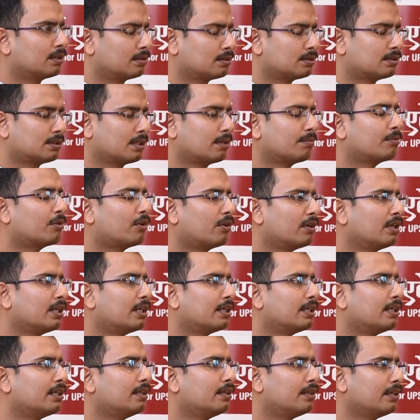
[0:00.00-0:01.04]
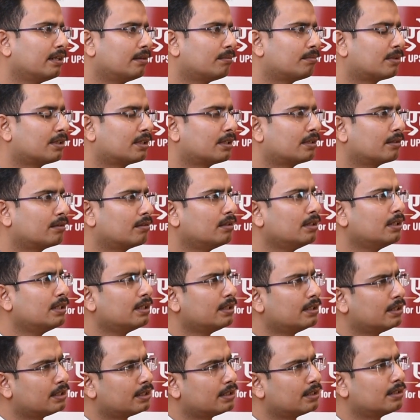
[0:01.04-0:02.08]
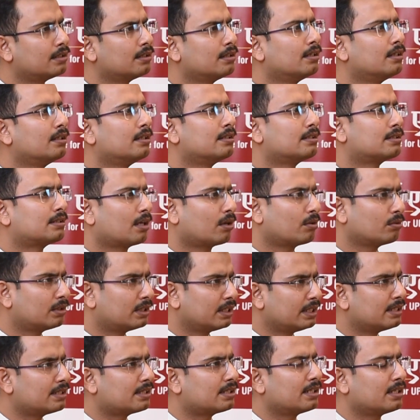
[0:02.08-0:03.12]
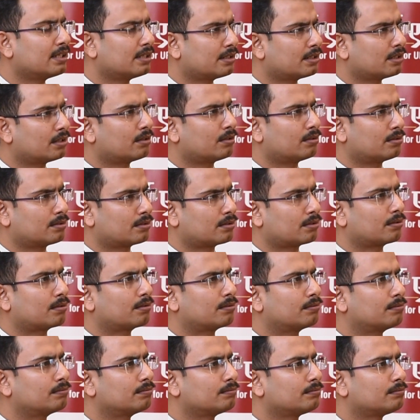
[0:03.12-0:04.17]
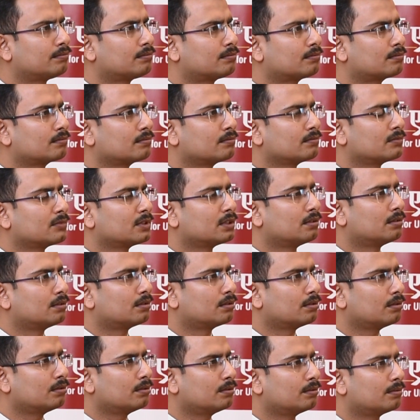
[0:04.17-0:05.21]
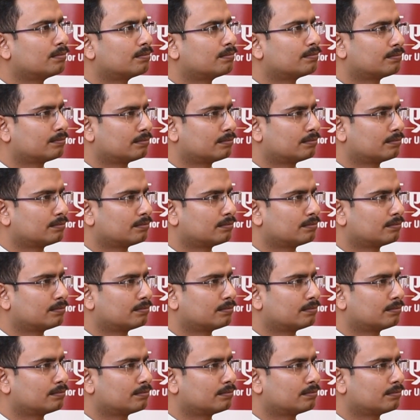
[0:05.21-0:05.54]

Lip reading: subcontinent in particular, and then Southeast Asia also. So,